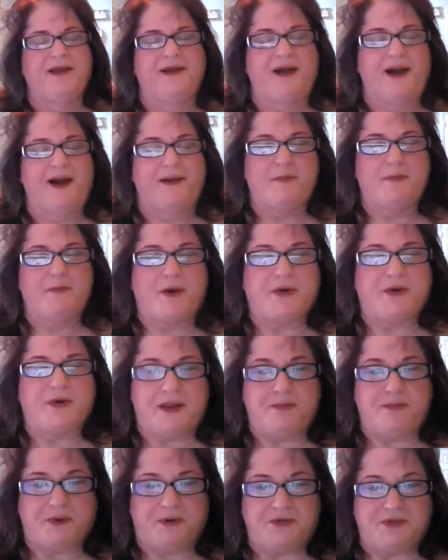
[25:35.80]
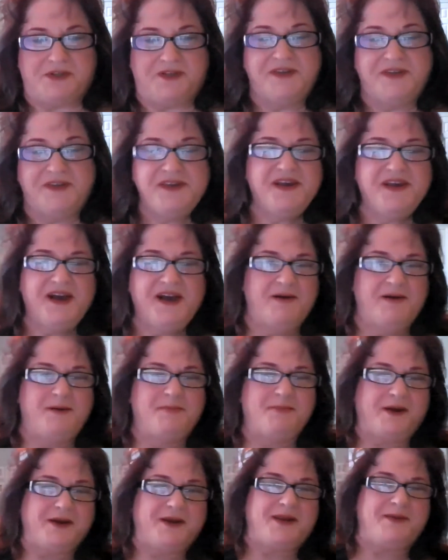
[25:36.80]
I'm a marketing person. I'm a
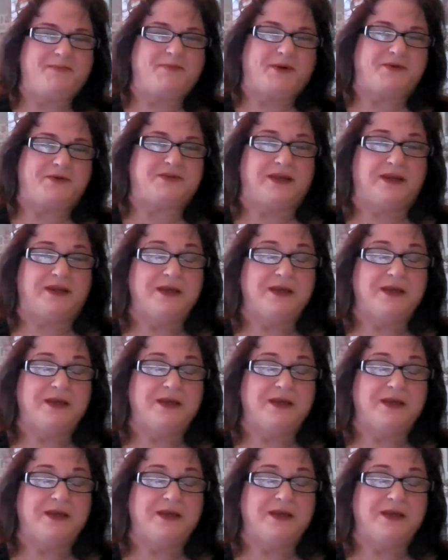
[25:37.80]
marketing person.